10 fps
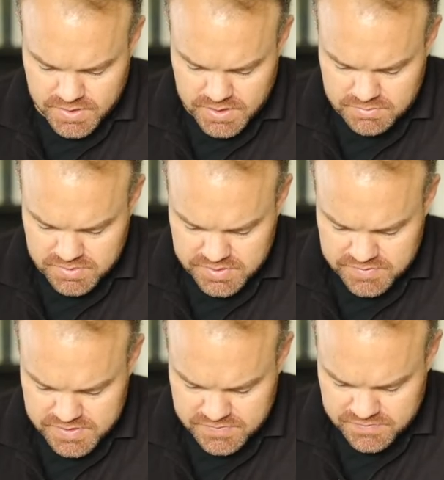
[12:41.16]
I believe
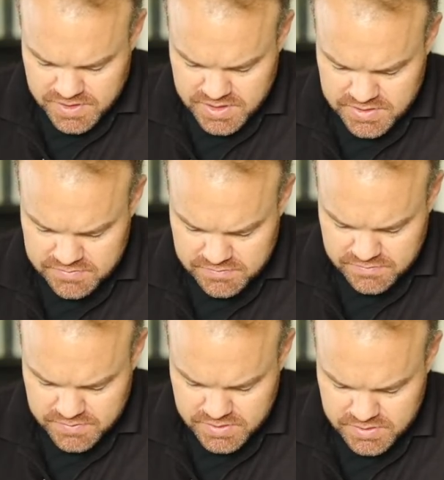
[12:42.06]
it's five,
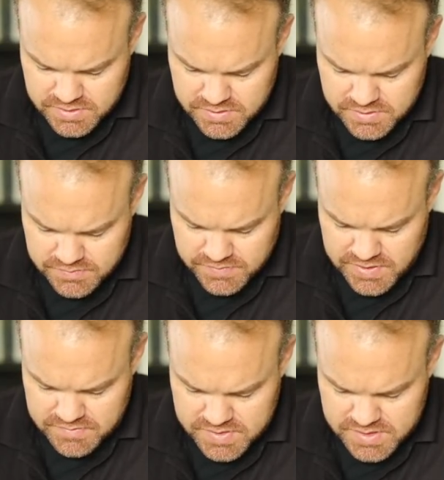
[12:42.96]
uh,
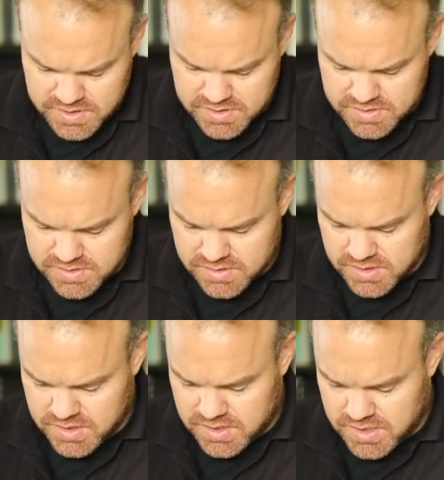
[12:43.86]
five or six.
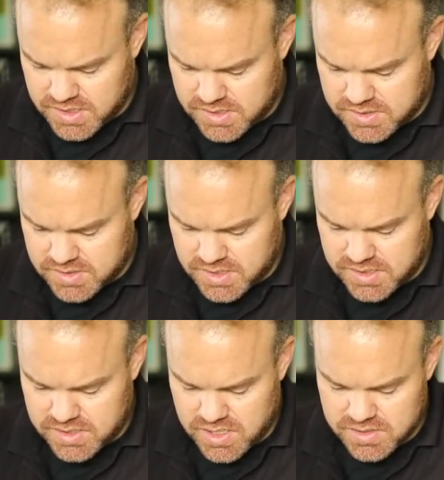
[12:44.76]
He's, he
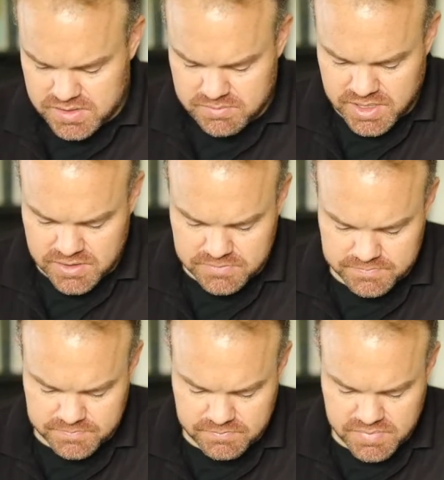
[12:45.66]
talks about
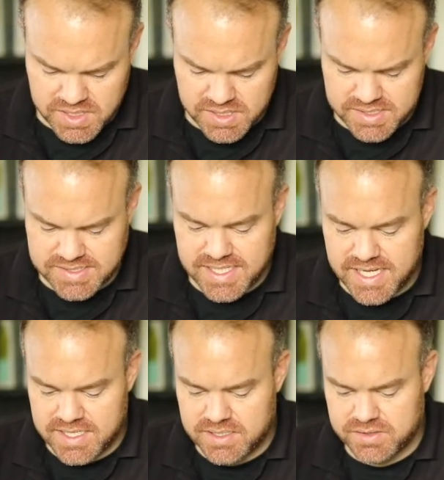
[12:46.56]
being
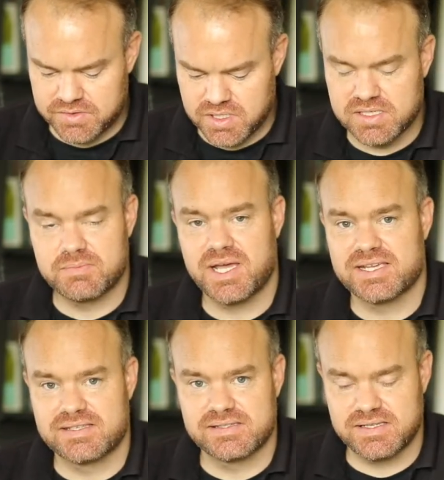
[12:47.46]
dead in
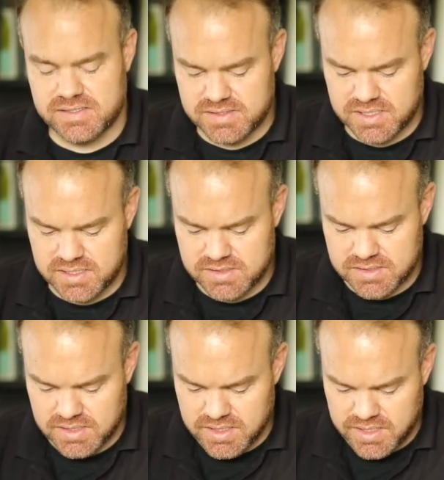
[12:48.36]
trespasses and
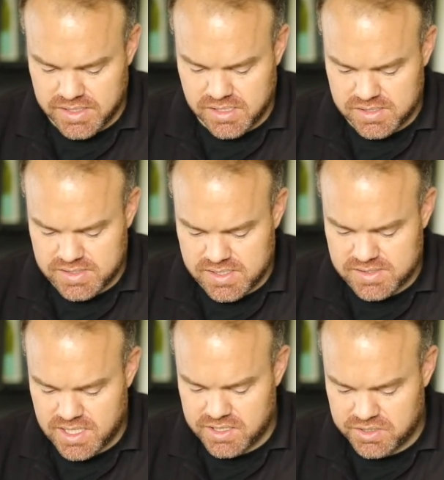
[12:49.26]
sins. Here it
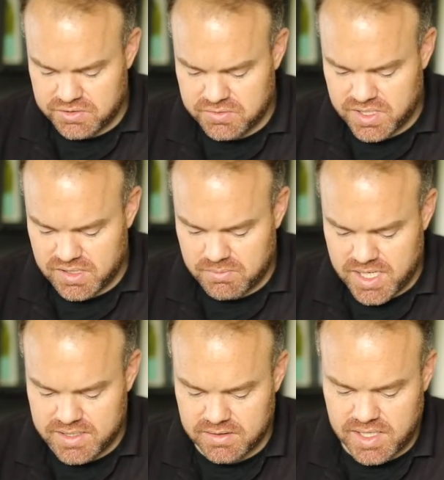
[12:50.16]
says, And you he
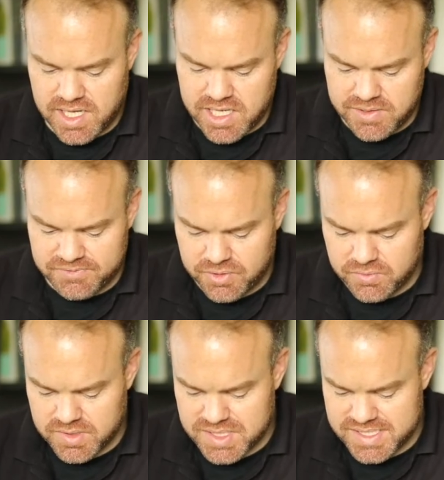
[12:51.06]
made alive who
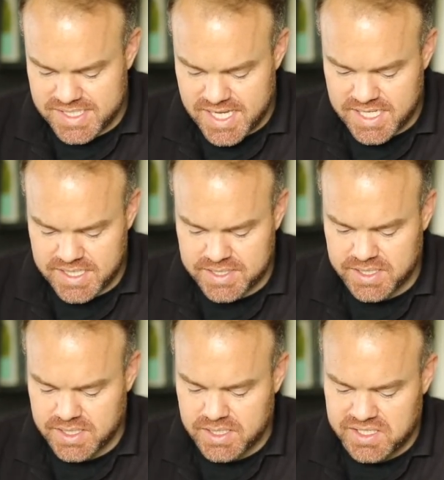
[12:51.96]
were dead
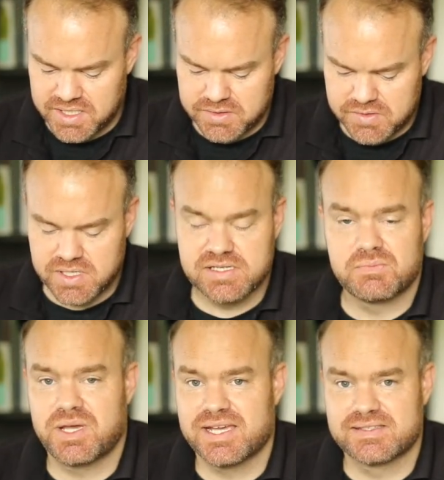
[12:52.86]
in
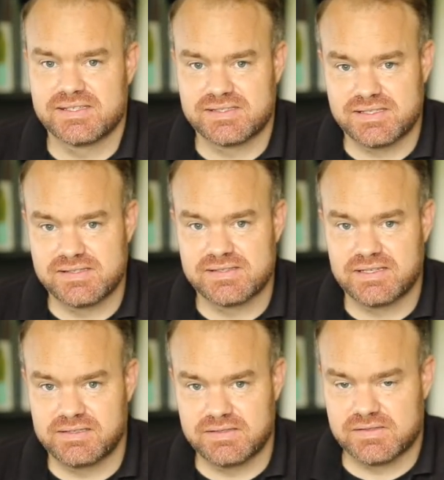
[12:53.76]
trespasses and
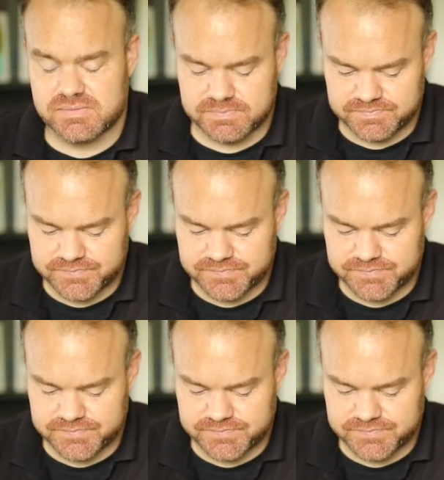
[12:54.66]
sins.